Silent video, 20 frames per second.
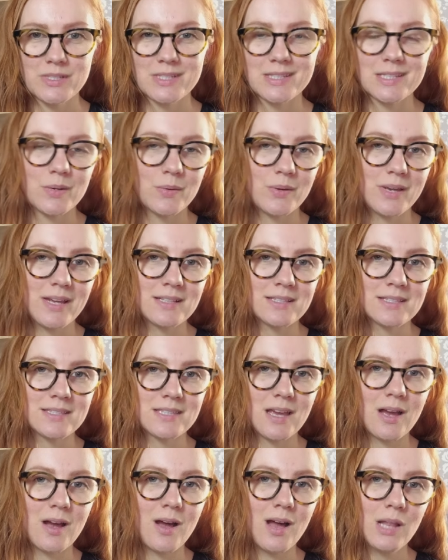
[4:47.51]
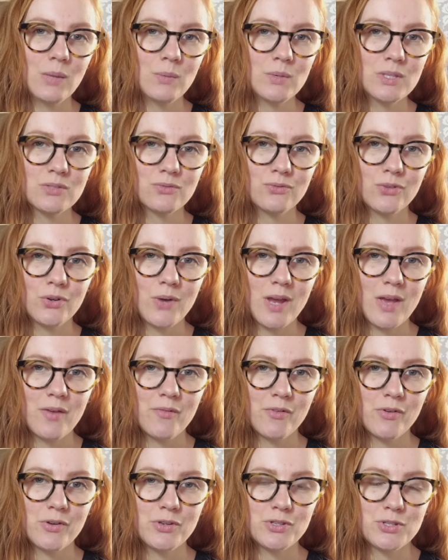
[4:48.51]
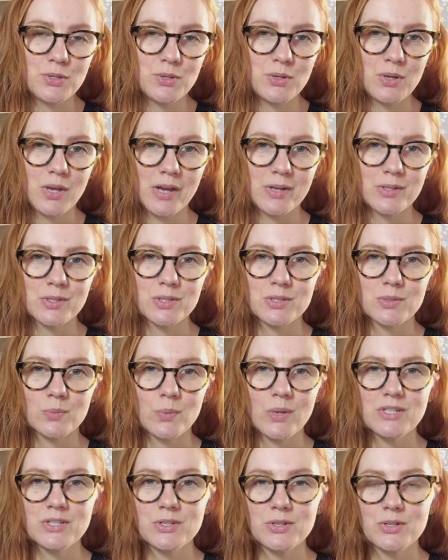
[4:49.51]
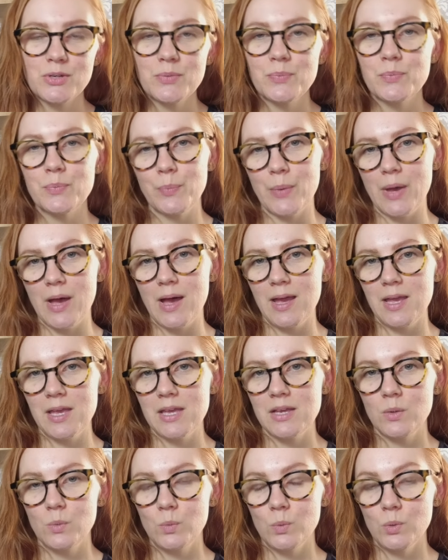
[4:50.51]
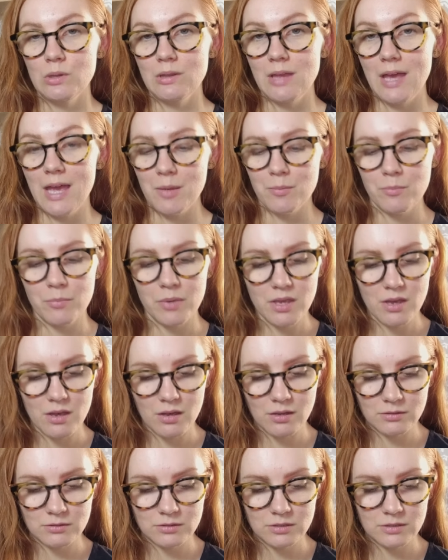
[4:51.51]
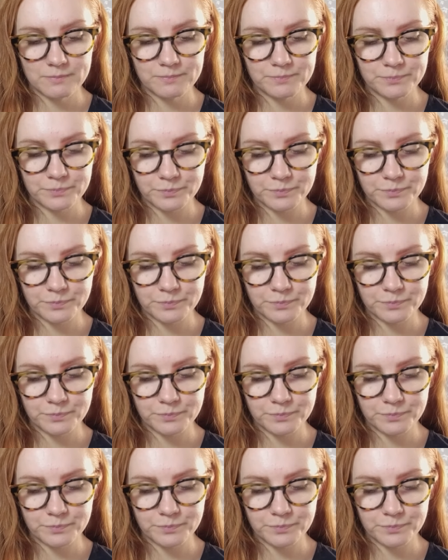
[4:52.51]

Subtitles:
So it's the Always Forever Unicorn Sweater by Wool and Beyond.